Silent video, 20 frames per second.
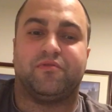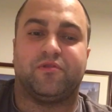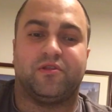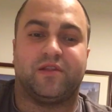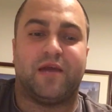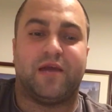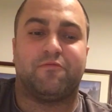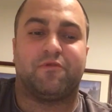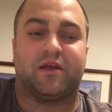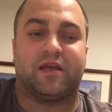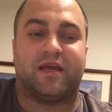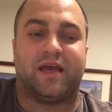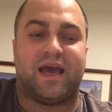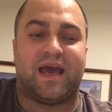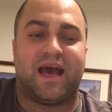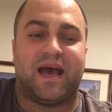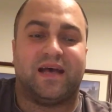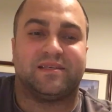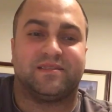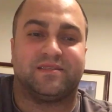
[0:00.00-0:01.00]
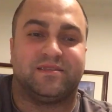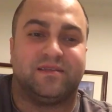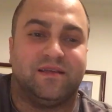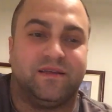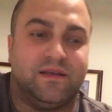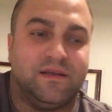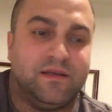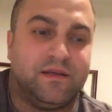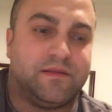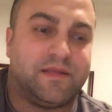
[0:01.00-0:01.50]
they were gassed.
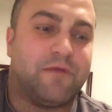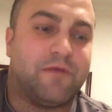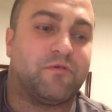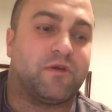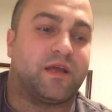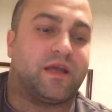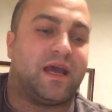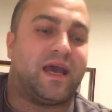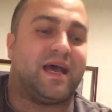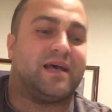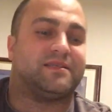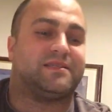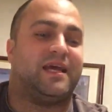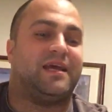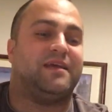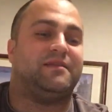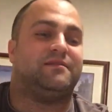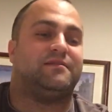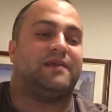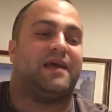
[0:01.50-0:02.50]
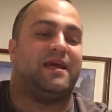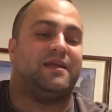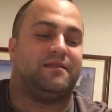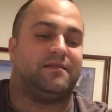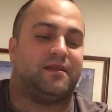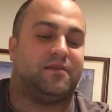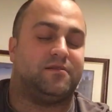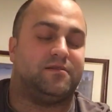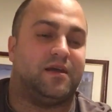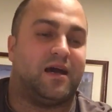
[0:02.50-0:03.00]
They were gassed.
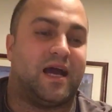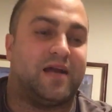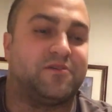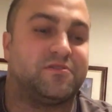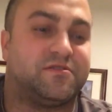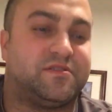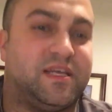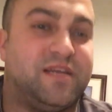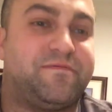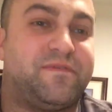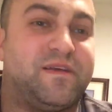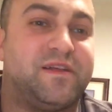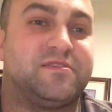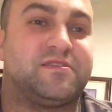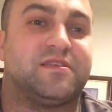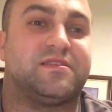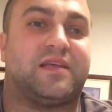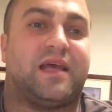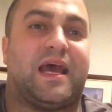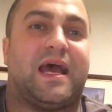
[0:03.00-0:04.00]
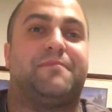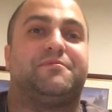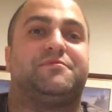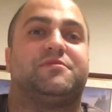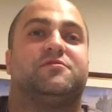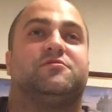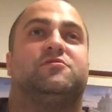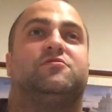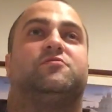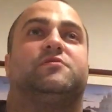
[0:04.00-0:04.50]
The Niners defense just
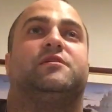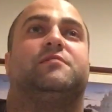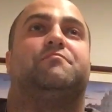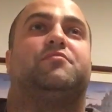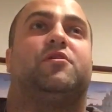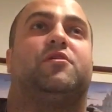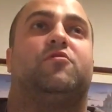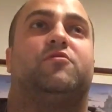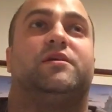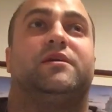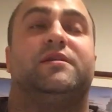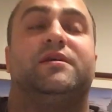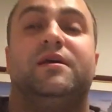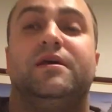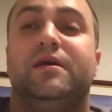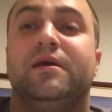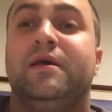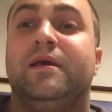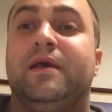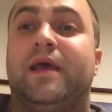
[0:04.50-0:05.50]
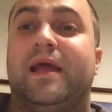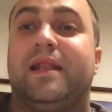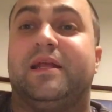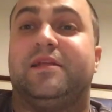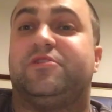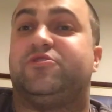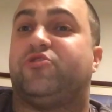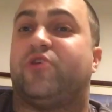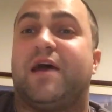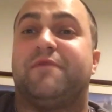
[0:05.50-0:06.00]
absolutely imploded, and
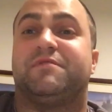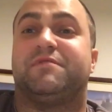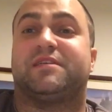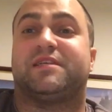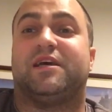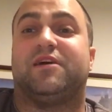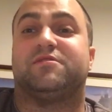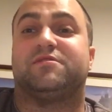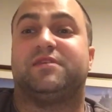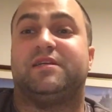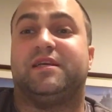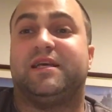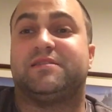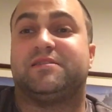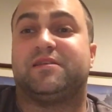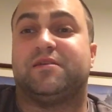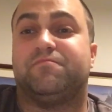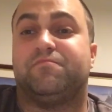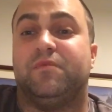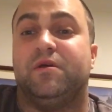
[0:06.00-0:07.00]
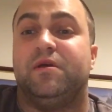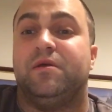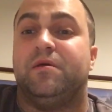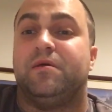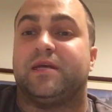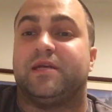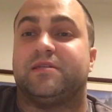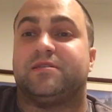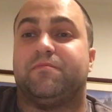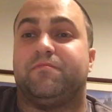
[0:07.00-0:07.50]
then Travis
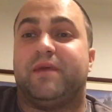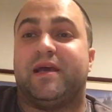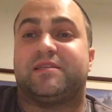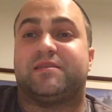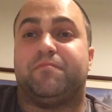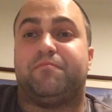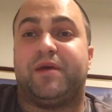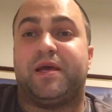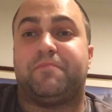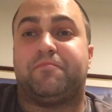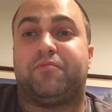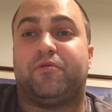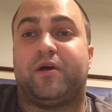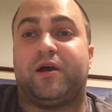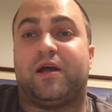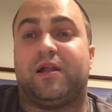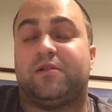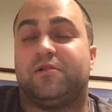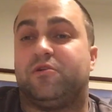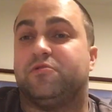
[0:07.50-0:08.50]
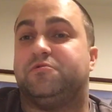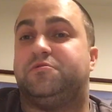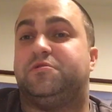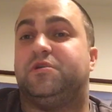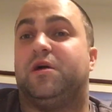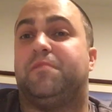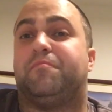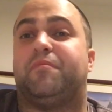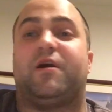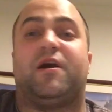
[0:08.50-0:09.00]
Kelce makes a big play on a little
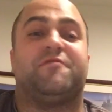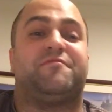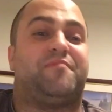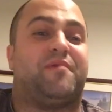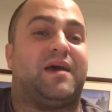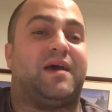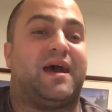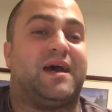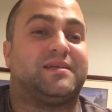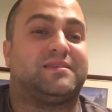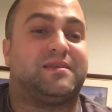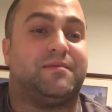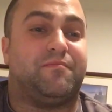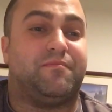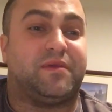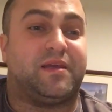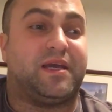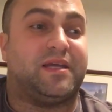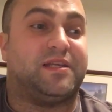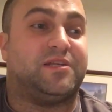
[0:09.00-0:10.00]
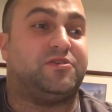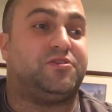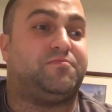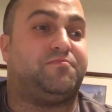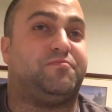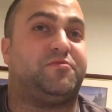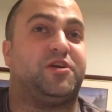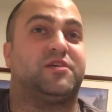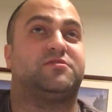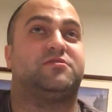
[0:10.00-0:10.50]
dump off pass and get it
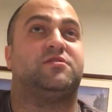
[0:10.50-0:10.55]
just